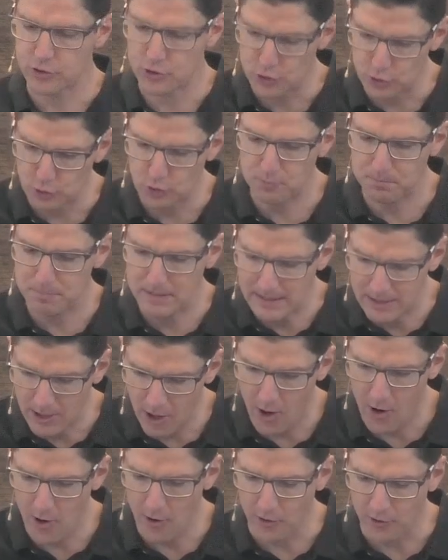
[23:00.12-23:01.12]
should be
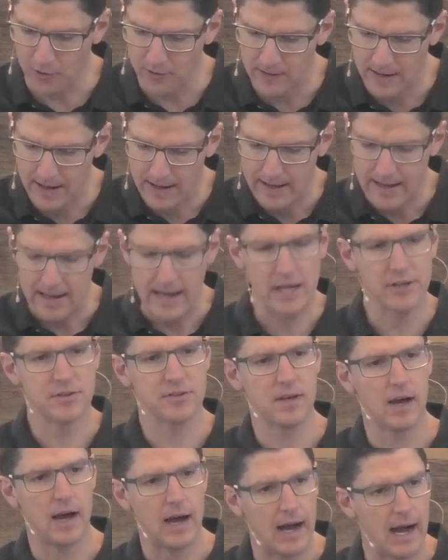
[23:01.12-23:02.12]
known as
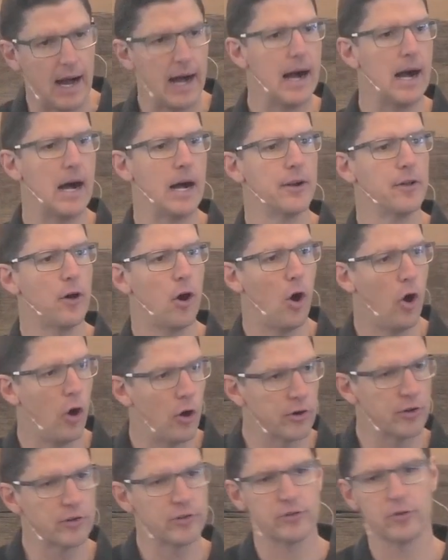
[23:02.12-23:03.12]
the hard,
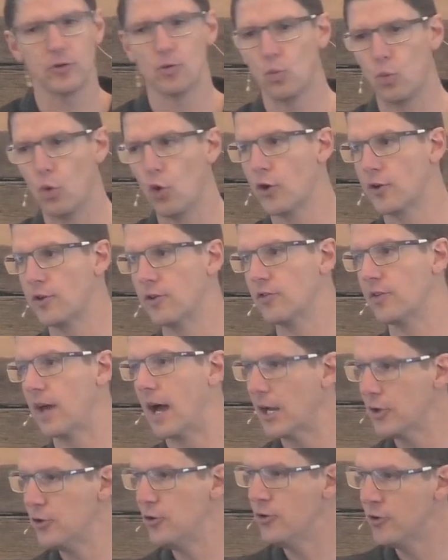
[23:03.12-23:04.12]
honest workers?
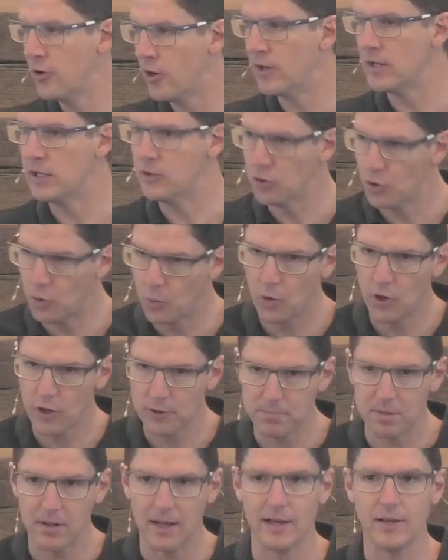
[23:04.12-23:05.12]
Are you known in your
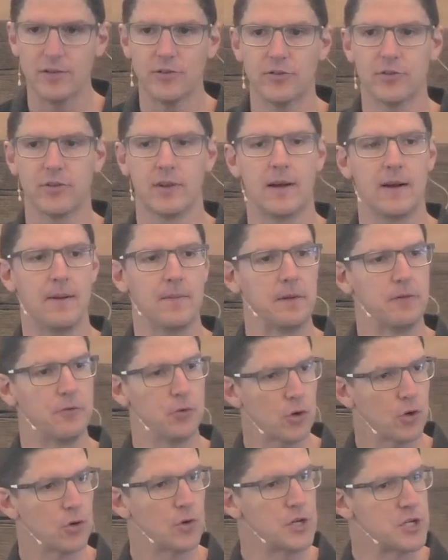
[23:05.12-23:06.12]
workplace, if
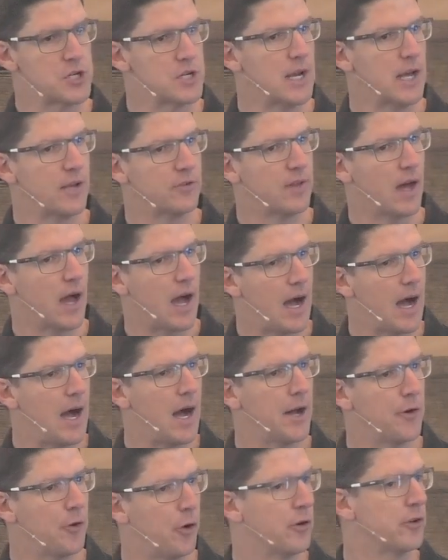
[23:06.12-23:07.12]
you're a Christian, as the
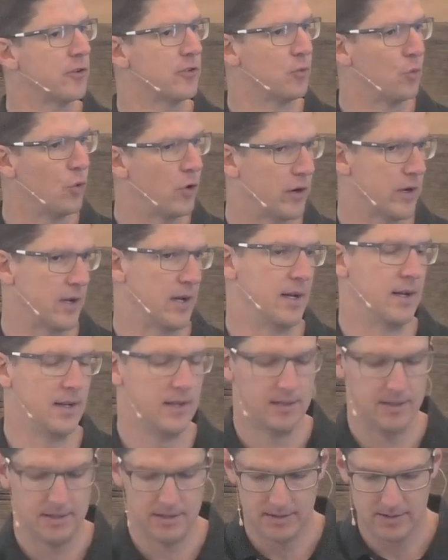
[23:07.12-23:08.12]
hard, honest worker?
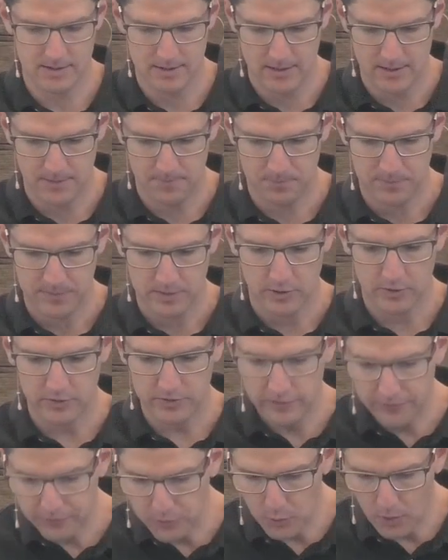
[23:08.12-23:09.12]

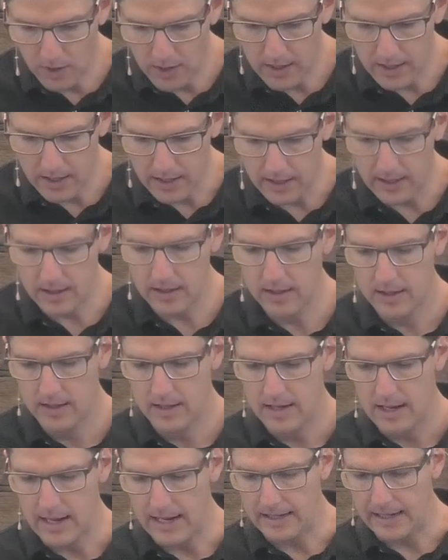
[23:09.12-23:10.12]
Because if you are,
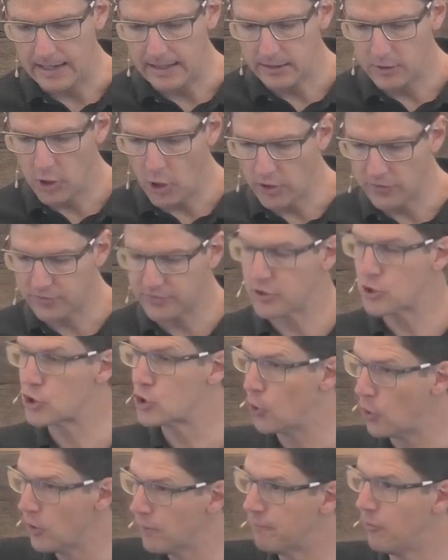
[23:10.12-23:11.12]
and, and known as the
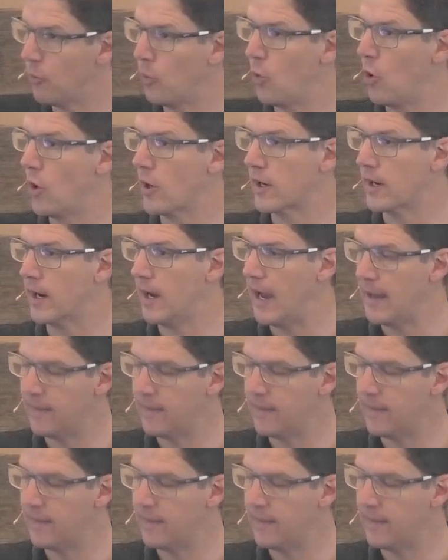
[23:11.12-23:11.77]
joyful worker,